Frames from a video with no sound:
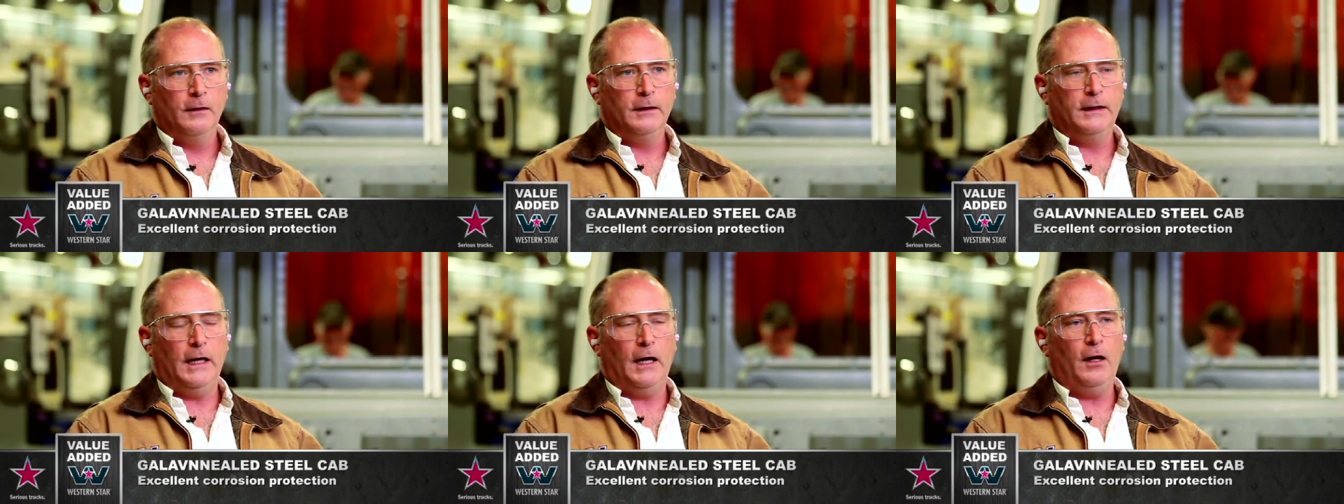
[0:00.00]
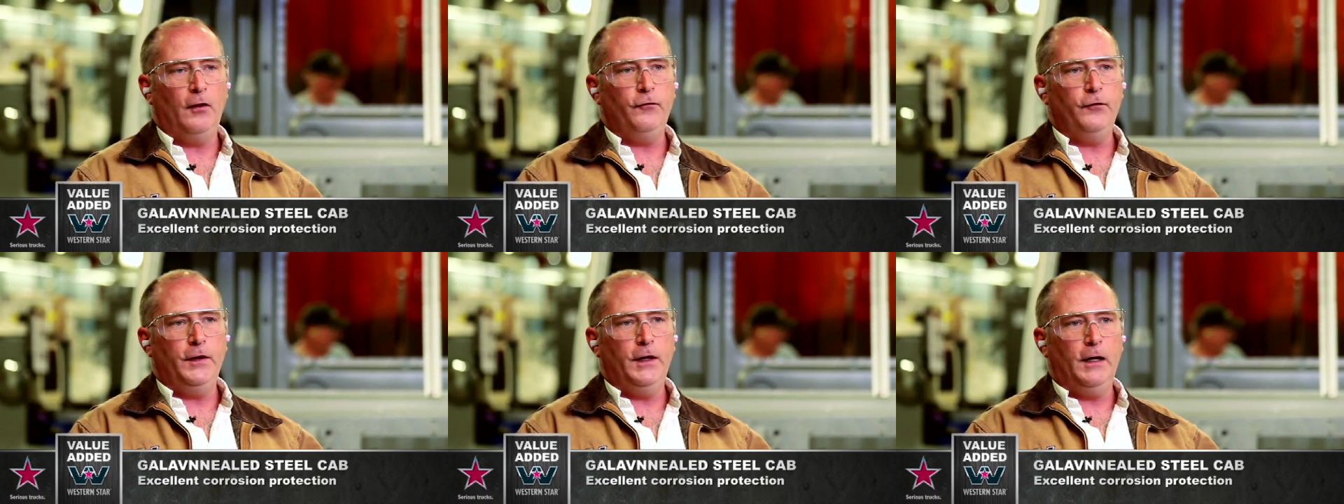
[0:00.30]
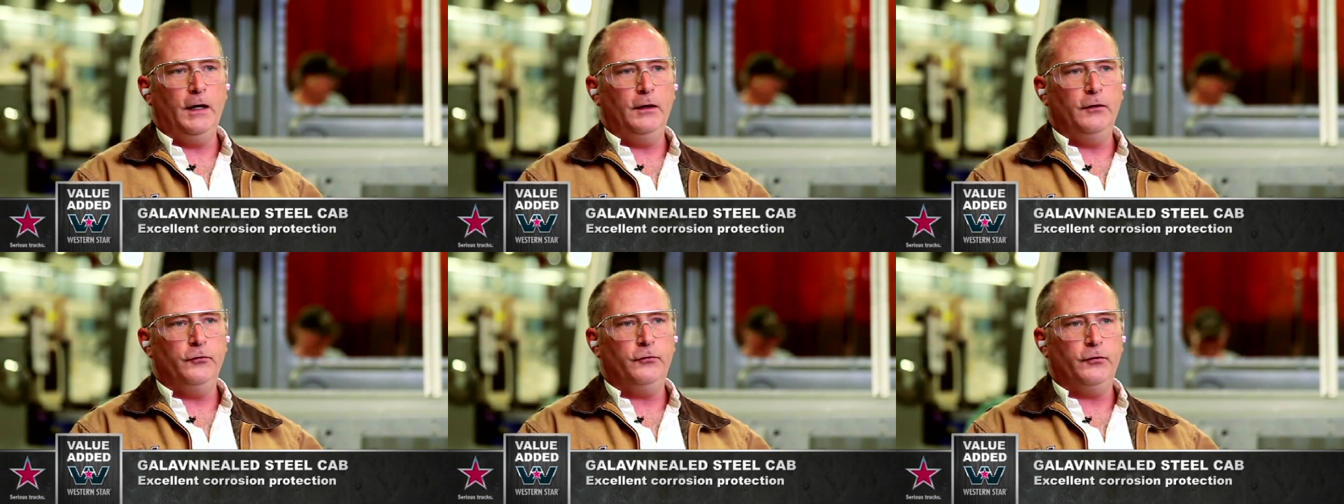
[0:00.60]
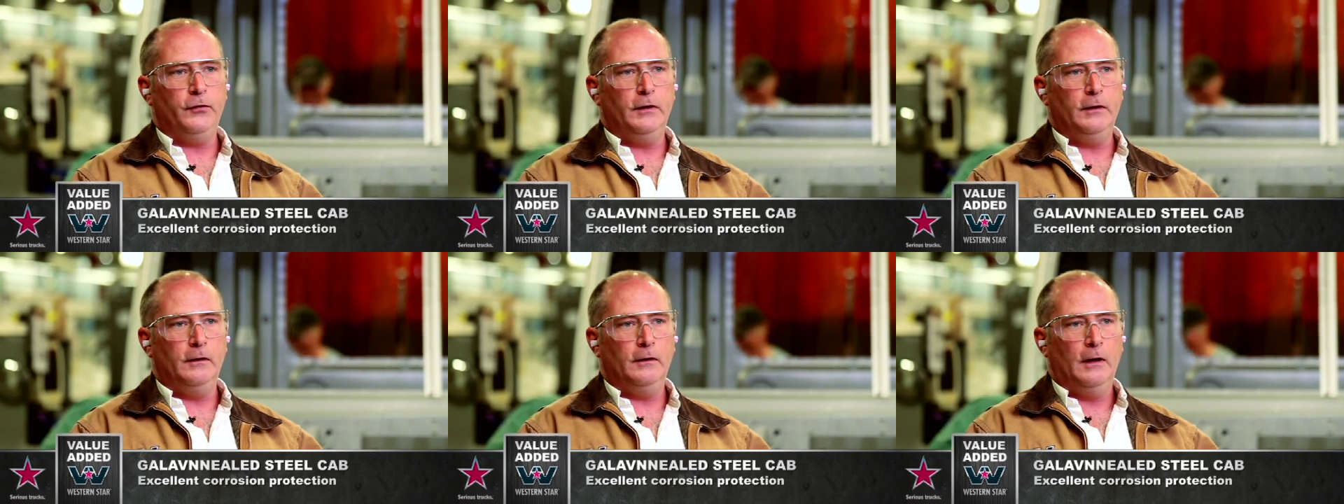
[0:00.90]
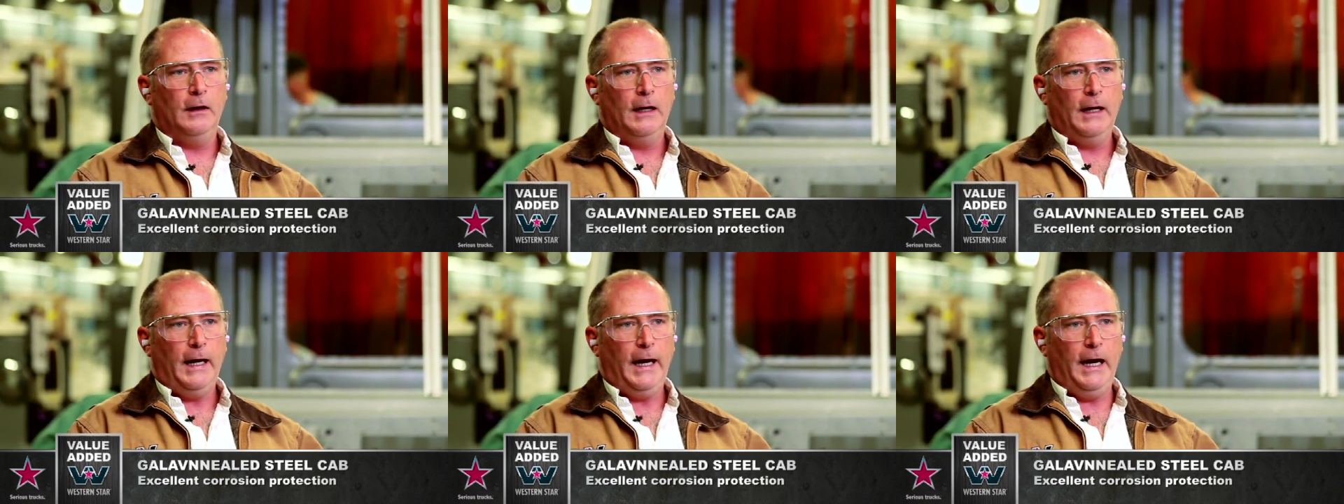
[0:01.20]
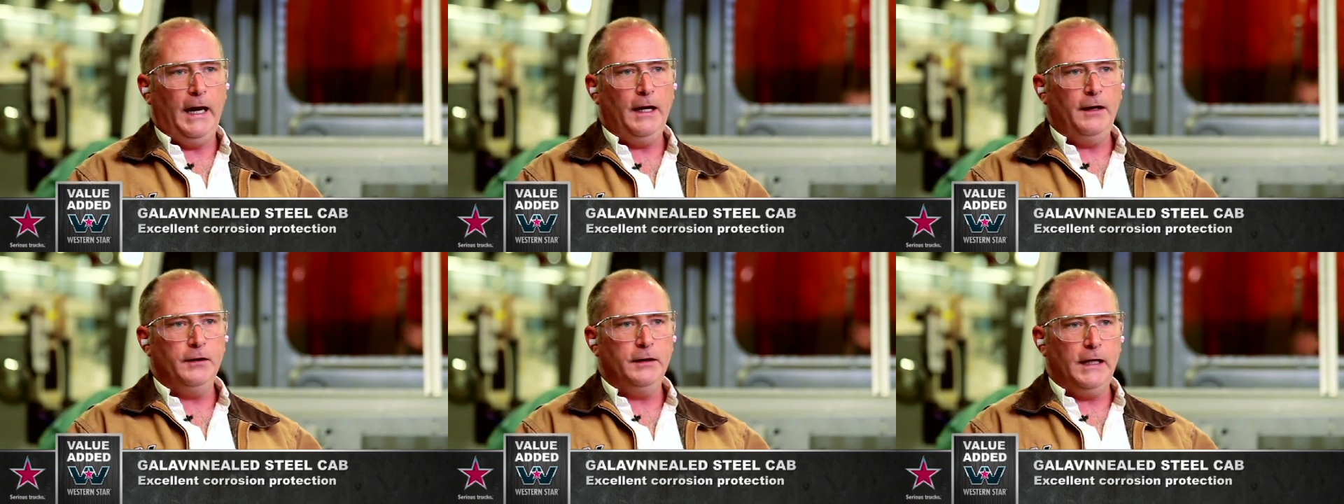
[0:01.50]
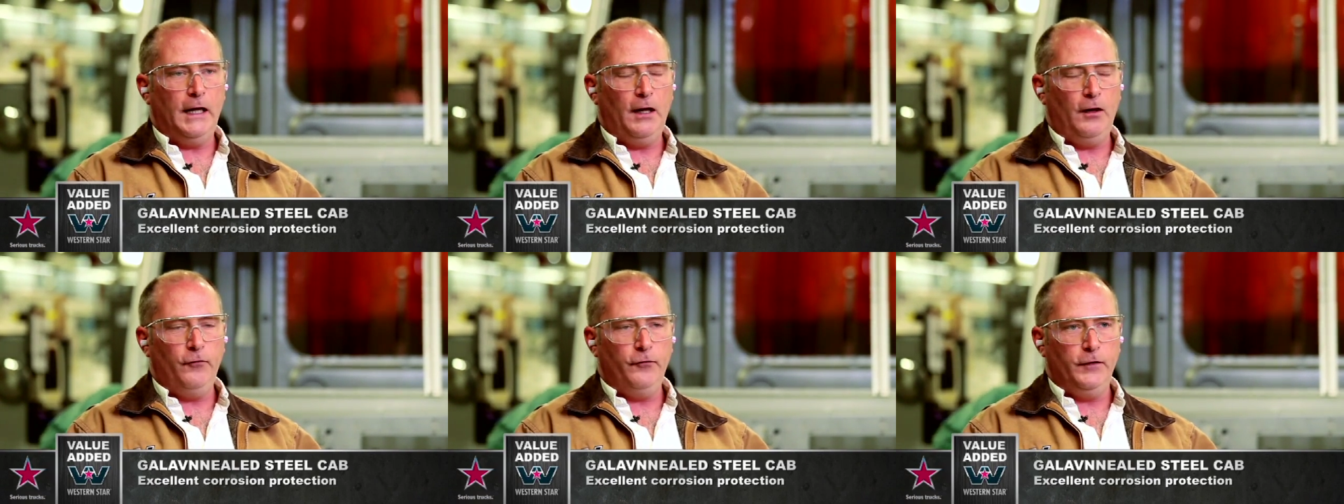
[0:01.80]
Galvanizing and
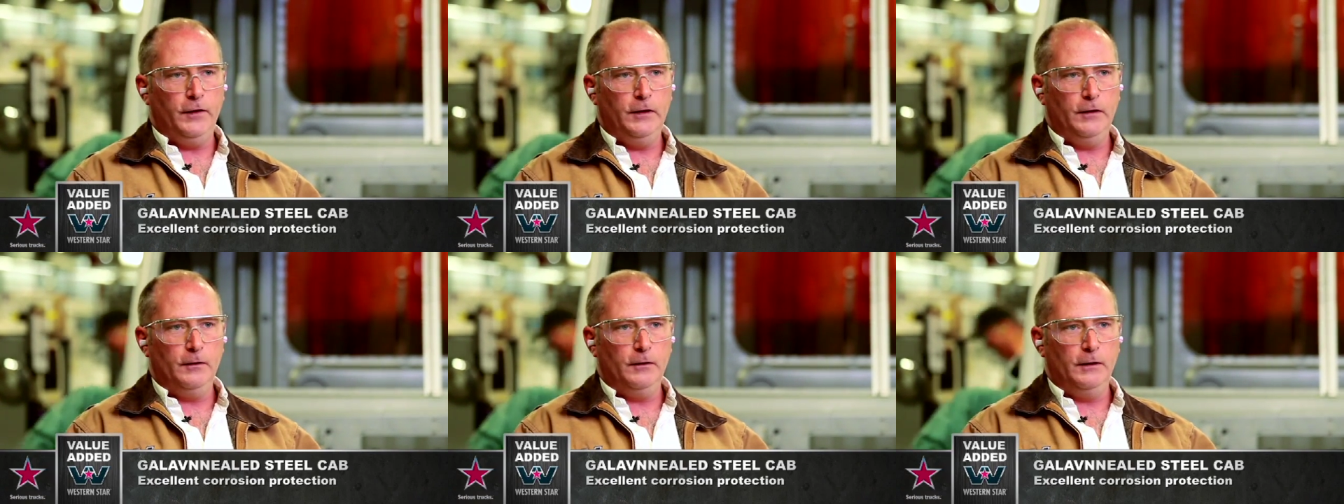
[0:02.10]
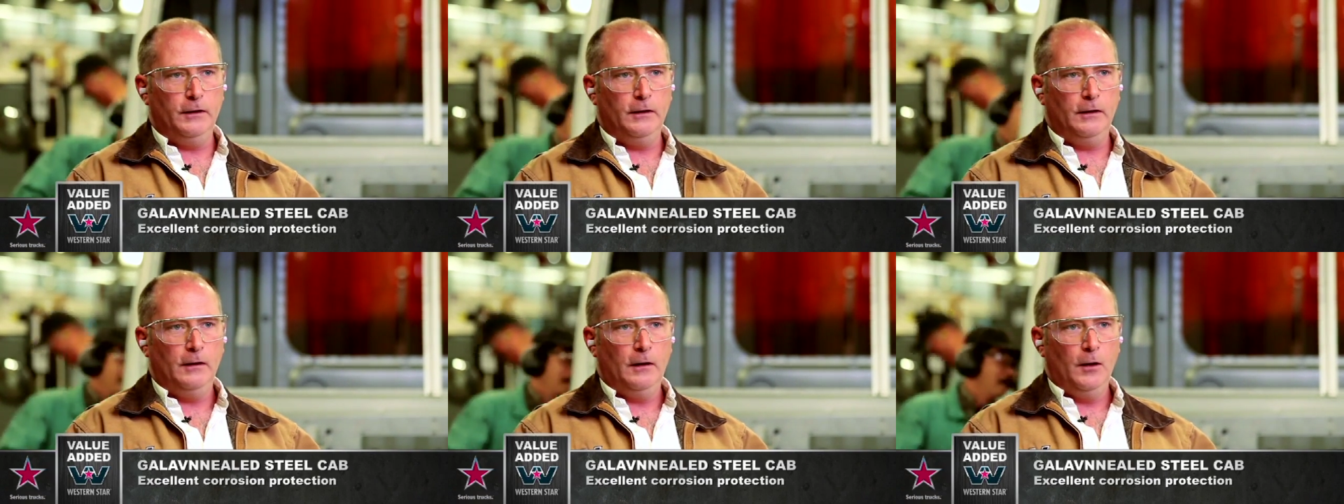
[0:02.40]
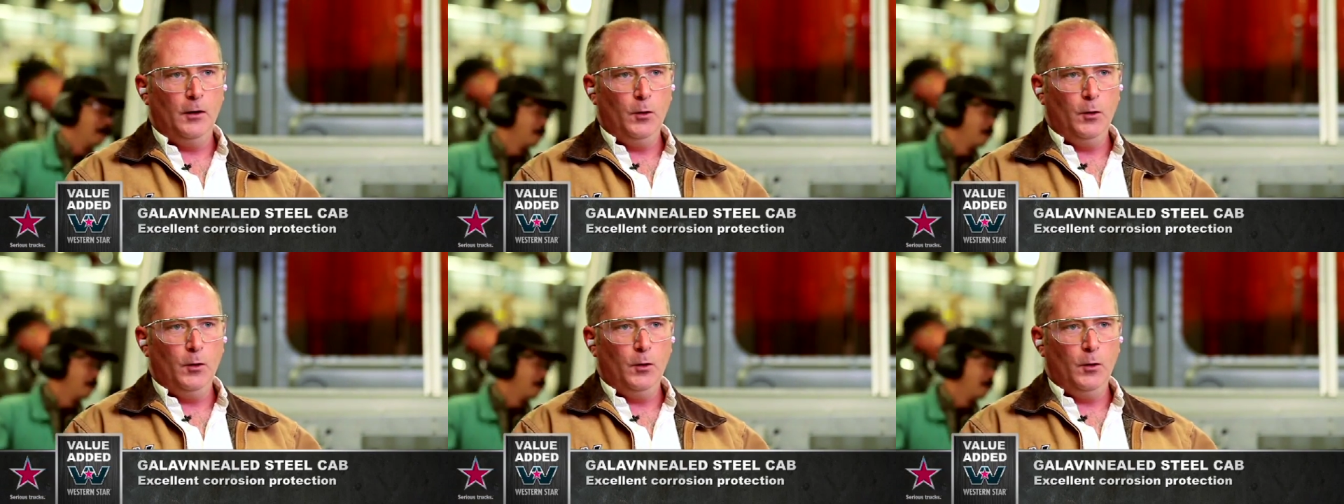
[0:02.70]
galvanizing